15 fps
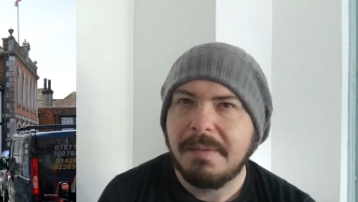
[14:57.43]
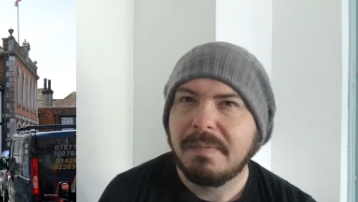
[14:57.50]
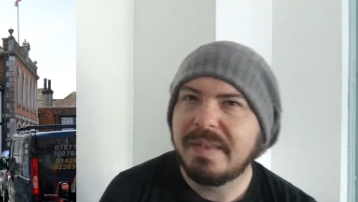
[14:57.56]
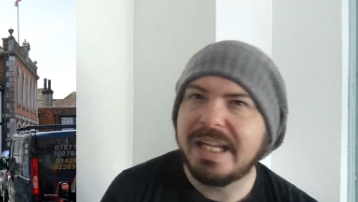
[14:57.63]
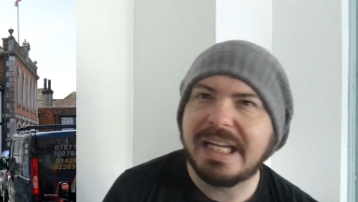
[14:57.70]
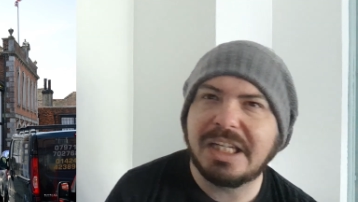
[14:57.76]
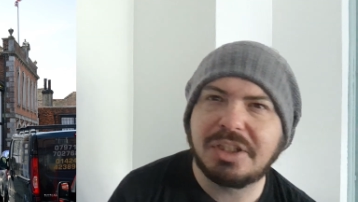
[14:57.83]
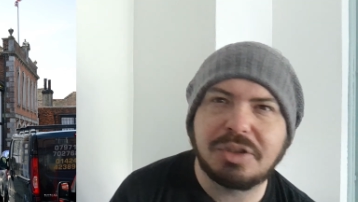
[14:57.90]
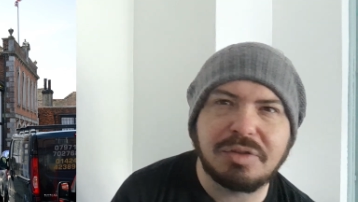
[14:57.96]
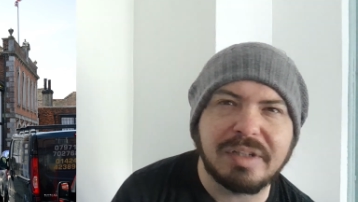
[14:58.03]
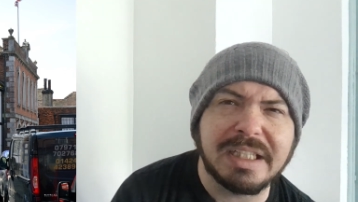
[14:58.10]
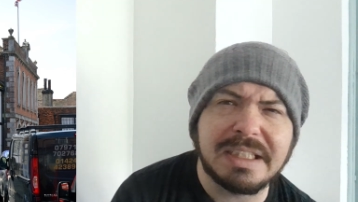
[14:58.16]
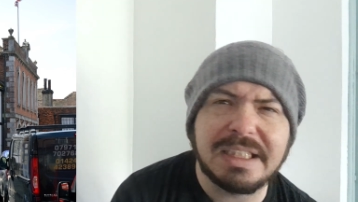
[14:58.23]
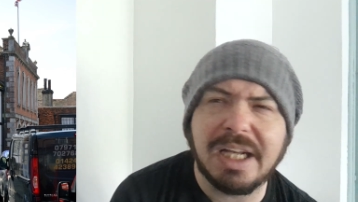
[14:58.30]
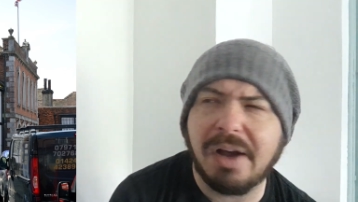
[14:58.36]
And the history
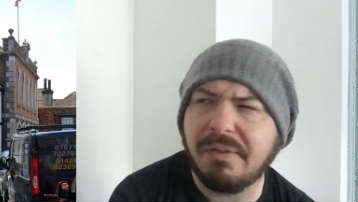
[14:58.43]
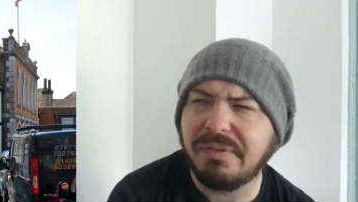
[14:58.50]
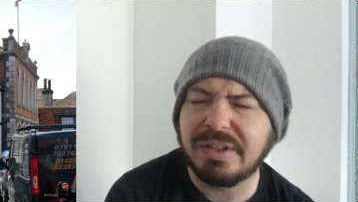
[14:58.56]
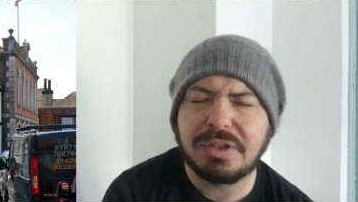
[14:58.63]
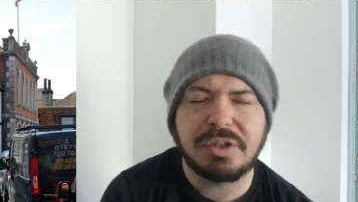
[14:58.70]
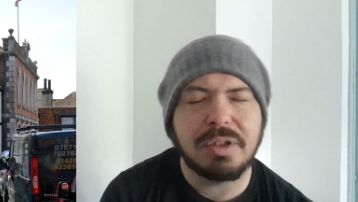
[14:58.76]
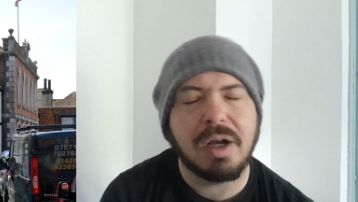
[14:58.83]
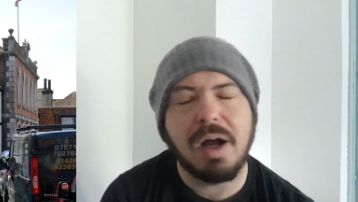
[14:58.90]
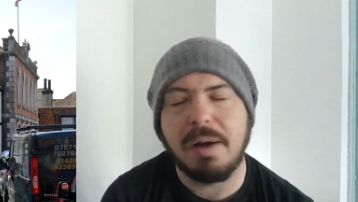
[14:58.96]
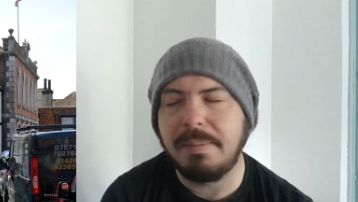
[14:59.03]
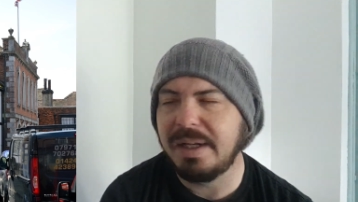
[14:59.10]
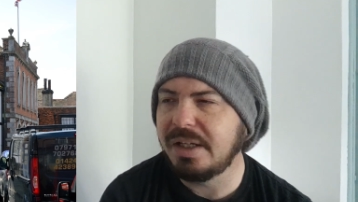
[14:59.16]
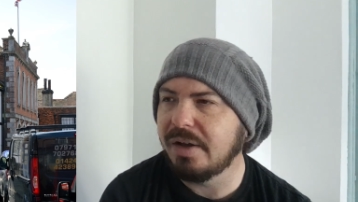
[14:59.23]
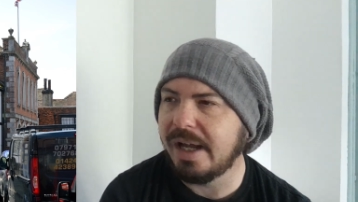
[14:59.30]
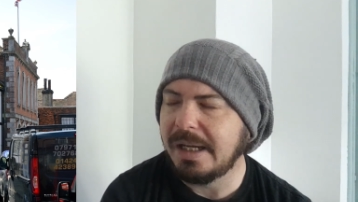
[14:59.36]
itself is, I
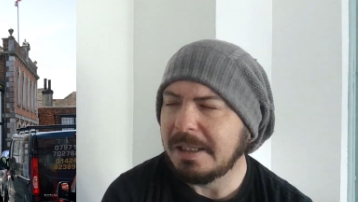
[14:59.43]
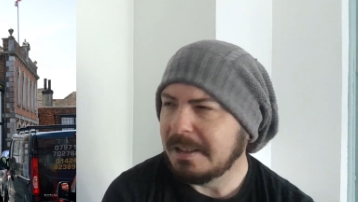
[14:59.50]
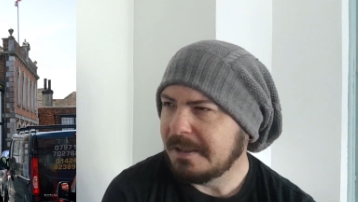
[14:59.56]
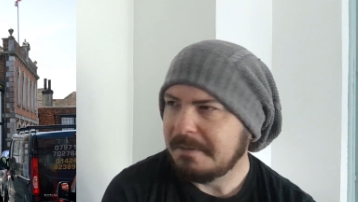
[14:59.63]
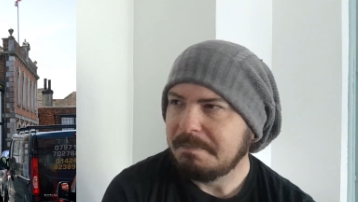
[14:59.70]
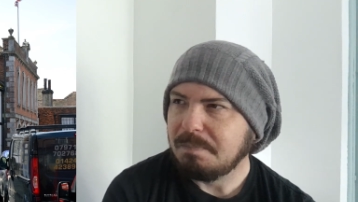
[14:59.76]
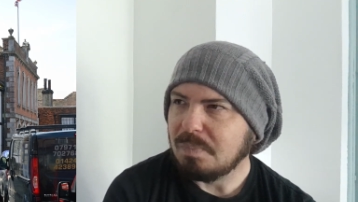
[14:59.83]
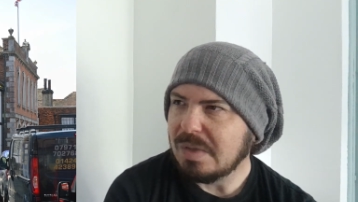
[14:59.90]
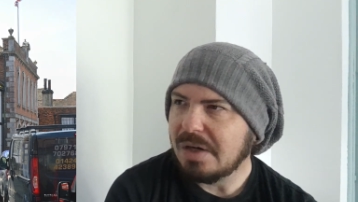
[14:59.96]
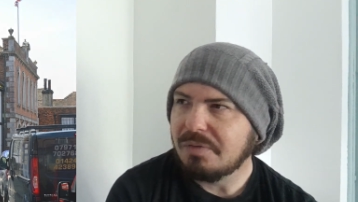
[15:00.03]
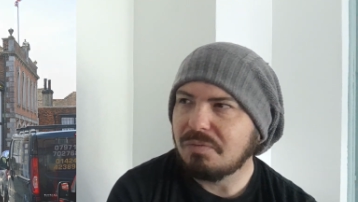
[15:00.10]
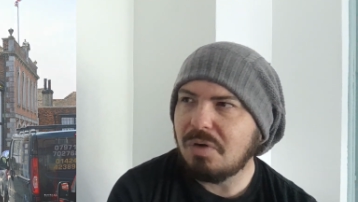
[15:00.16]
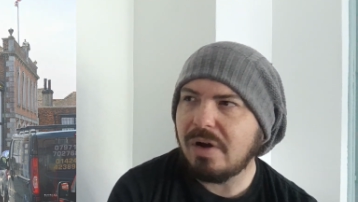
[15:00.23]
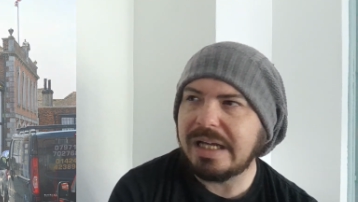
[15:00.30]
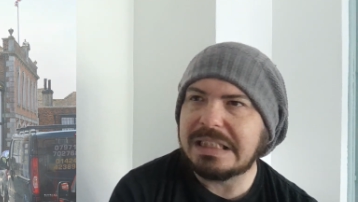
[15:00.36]
mean, like,
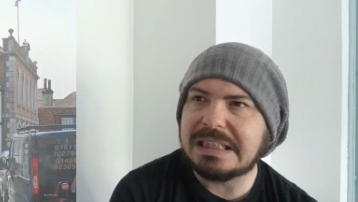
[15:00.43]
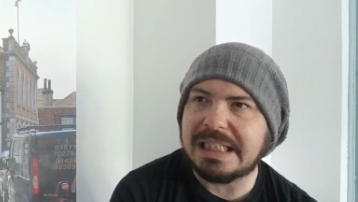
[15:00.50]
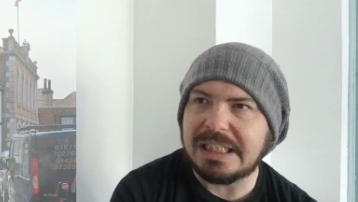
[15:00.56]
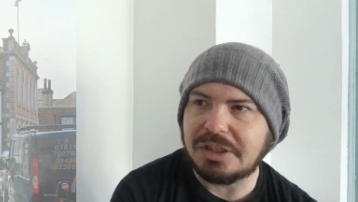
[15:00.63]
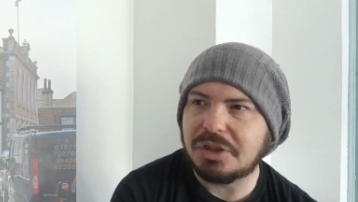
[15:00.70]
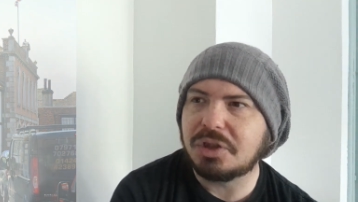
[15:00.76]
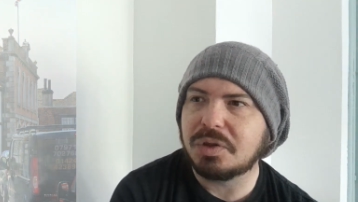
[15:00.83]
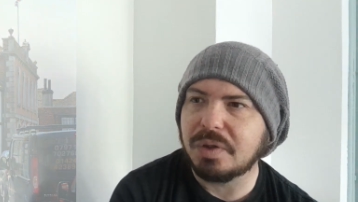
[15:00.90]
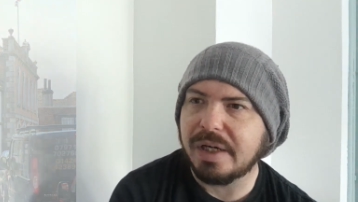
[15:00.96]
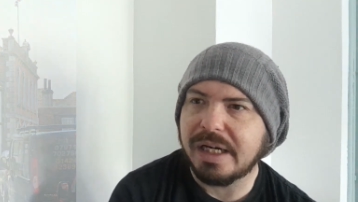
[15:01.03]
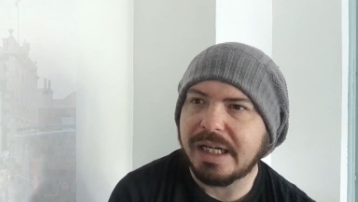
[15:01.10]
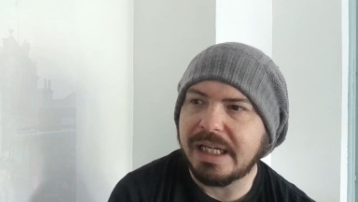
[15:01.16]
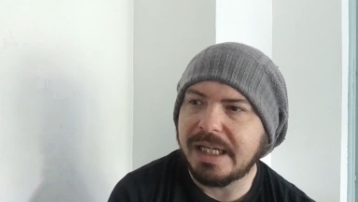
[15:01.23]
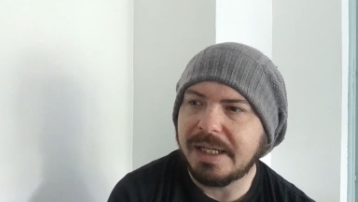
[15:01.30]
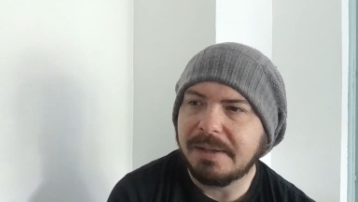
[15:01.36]
Rye's
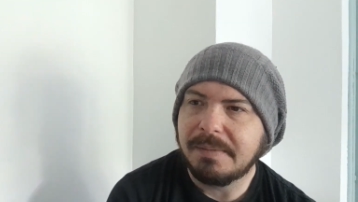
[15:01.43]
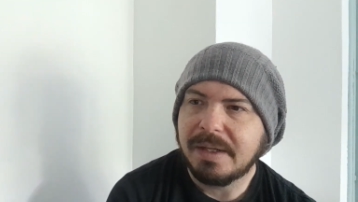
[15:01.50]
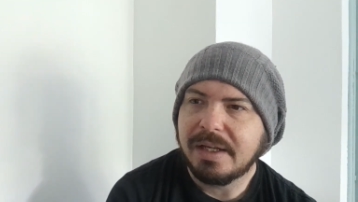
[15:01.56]
history